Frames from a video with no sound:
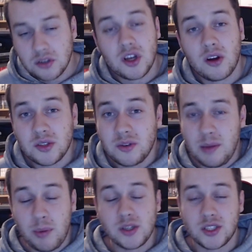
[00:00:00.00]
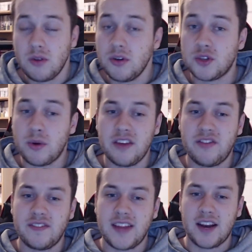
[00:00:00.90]
also the Persona
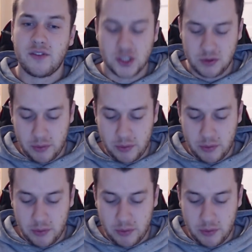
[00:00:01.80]
25th anniversary,